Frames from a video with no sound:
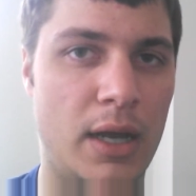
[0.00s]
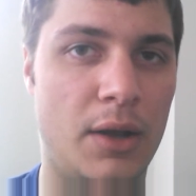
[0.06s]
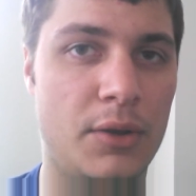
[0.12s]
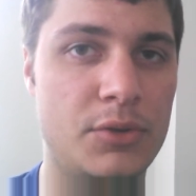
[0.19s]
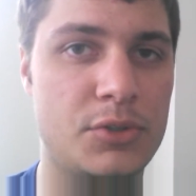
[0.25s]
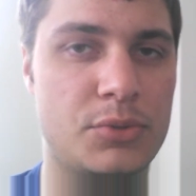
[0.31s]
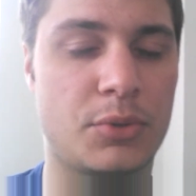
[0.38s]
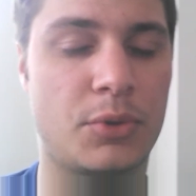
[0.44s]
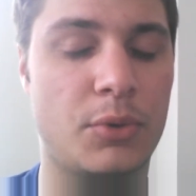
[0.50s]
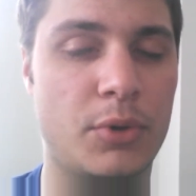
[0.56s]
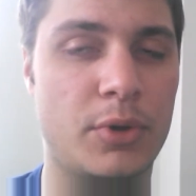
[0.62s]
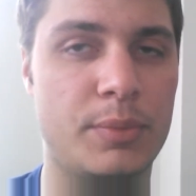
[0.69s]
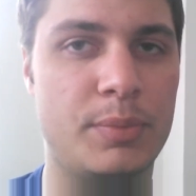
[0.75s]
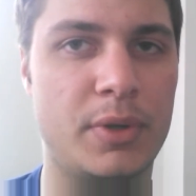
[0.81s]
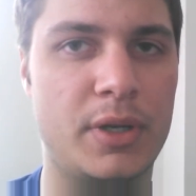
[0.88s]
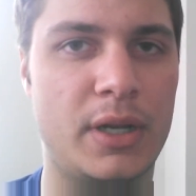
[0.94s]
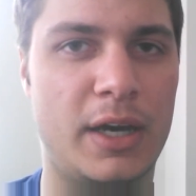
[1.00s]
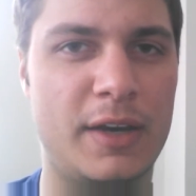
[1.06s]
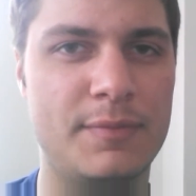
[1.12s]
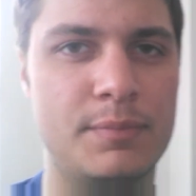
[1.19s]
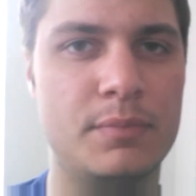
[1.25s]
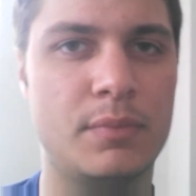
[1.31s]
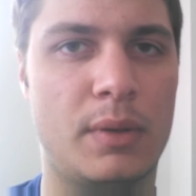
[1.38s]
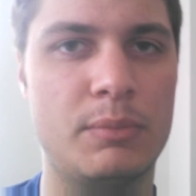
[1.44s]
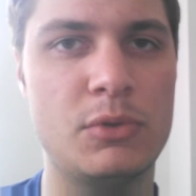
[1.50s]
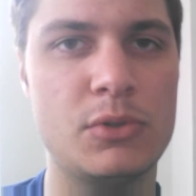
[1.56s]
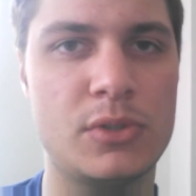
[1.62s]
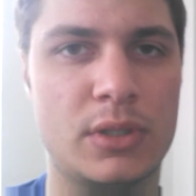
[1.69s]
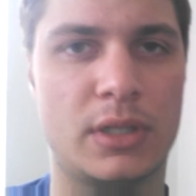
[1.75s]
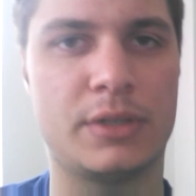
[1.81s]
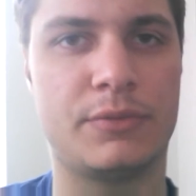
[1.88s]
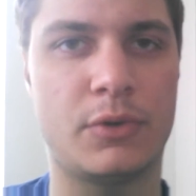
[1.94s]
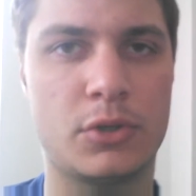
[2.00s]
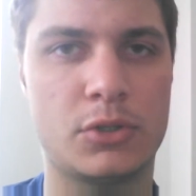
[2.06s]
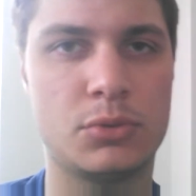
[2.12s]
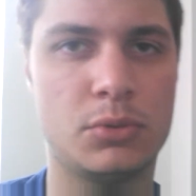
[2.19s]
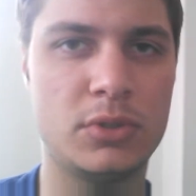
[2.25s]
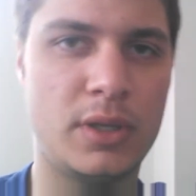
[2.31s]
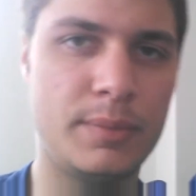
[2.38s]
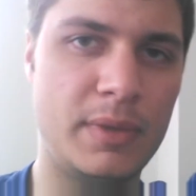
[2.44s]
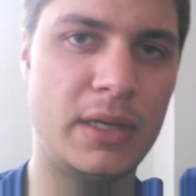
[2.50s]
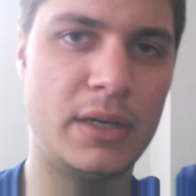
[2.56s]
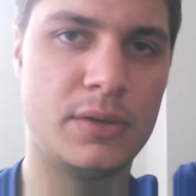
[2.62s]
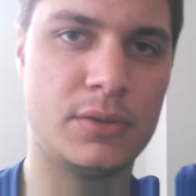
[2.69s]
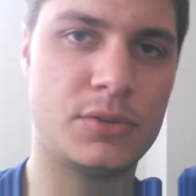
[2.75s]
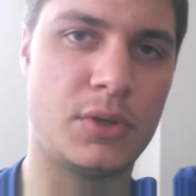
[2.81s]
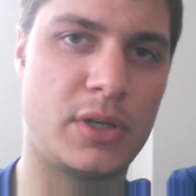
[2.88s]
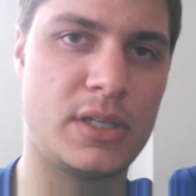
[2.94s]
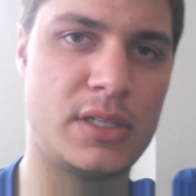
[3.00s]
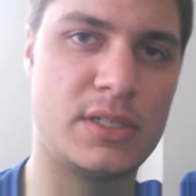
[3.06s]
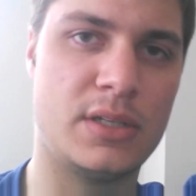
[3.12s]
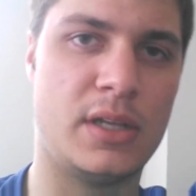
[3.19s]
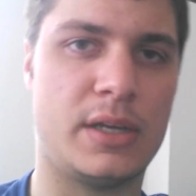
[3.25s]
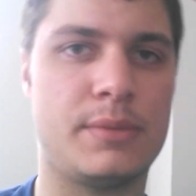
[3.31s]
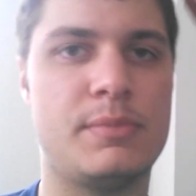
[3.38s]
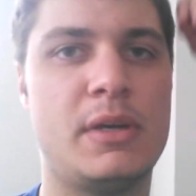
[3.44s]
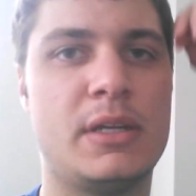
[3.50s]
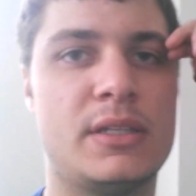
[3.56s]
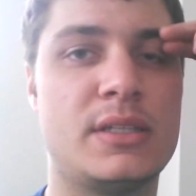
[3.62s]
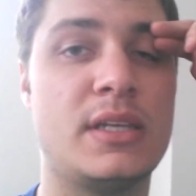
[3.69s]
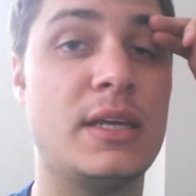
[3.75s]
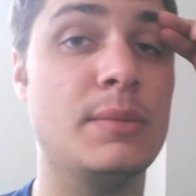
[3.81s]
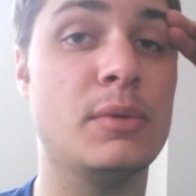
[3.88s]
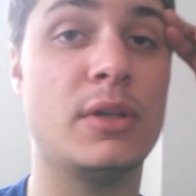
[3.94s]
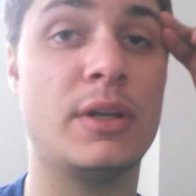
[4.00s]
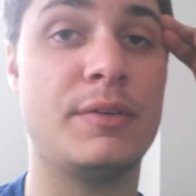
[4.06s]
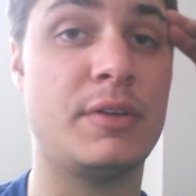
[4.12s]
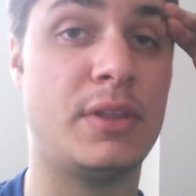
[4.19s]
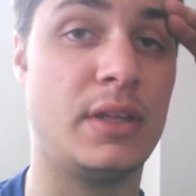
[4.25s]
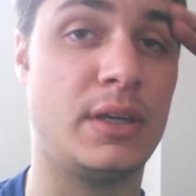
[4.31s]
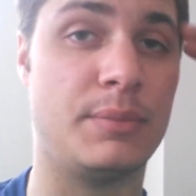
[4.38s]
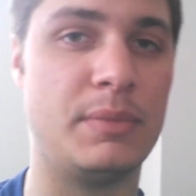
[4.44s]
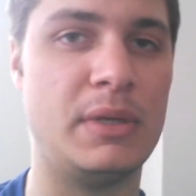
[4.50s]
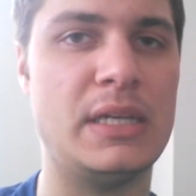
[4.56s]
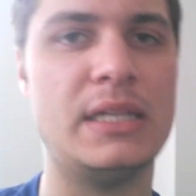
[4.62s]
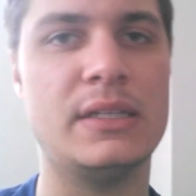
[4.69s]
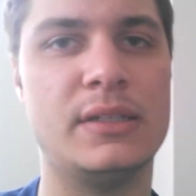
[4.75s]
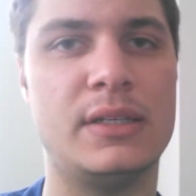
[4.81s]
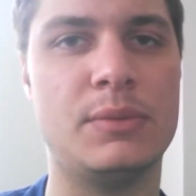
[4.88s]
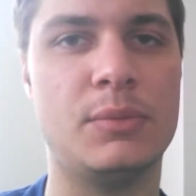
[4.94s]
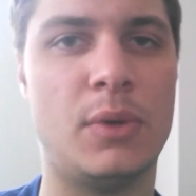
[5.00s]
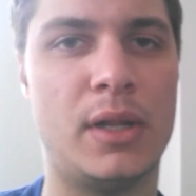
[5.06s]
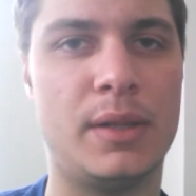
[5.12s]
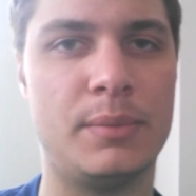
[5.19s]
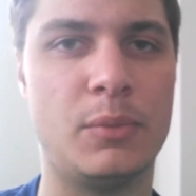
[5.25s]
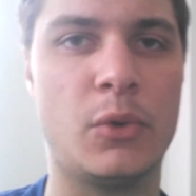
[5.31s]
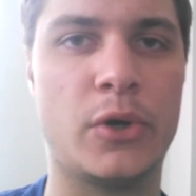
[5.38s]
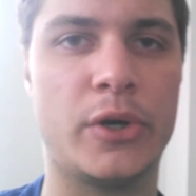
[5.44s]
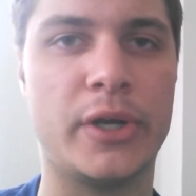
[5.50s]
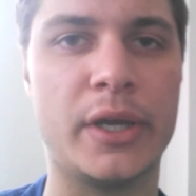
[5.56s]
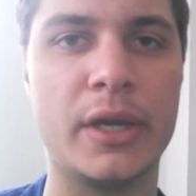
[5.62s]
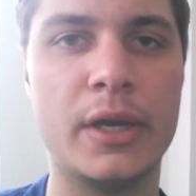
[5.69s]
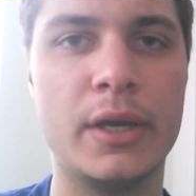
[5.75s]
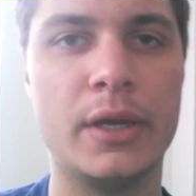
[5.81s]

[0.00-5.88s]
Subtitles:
I'll just record, but I'm using like virtual dub now, so I can still like make the table and everything immediately while I'm warring,